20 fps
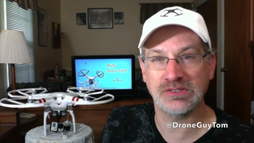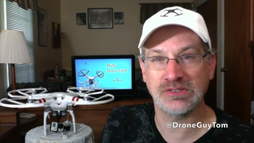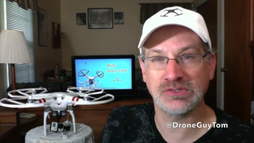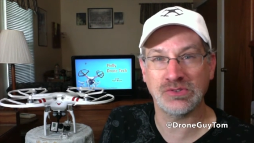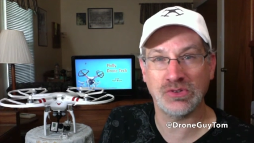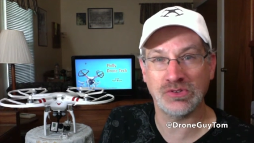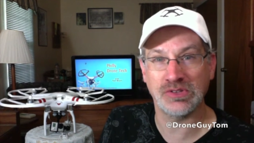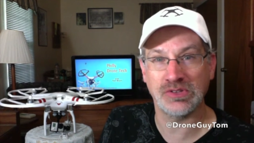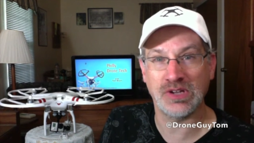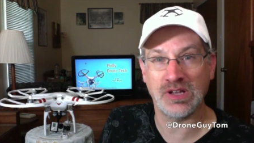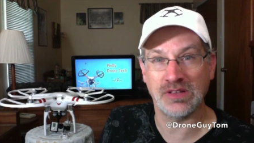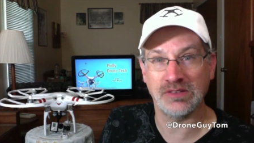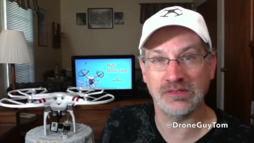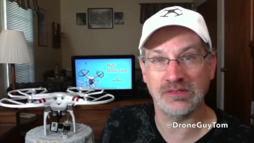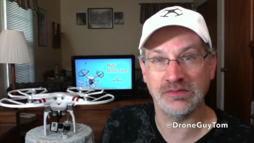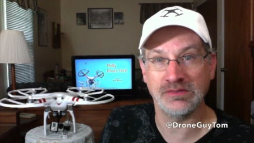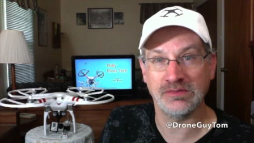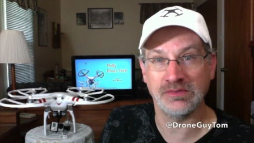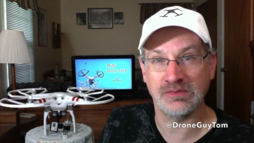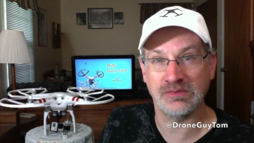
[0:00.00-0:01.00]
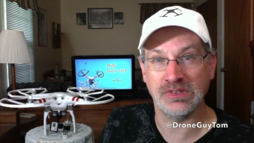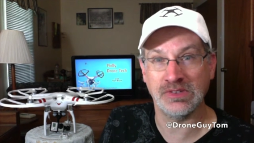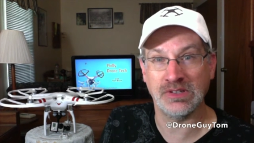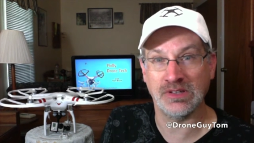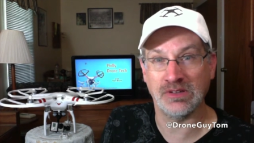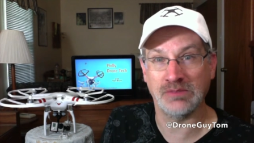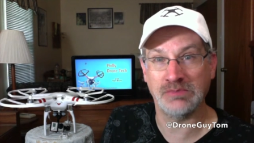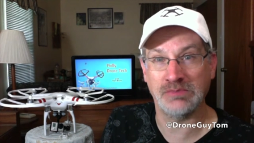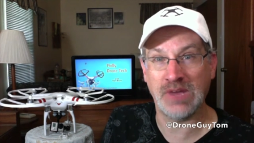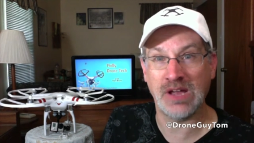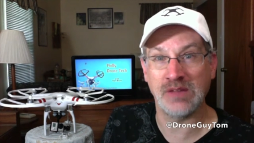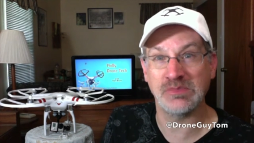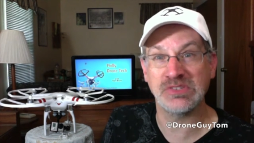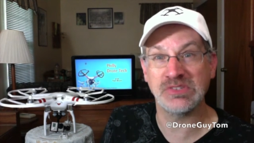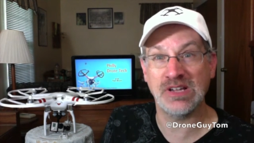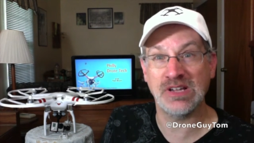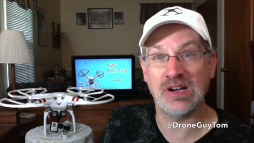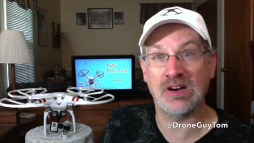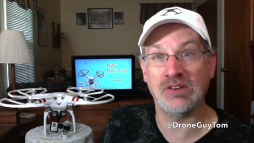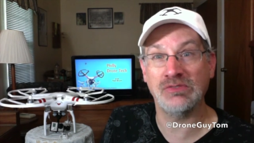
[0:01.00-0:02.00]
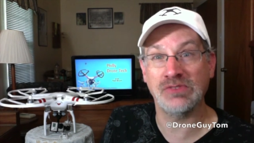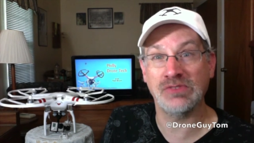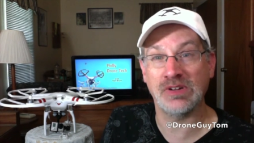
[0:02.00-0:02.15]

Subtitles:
is all done, by himself. I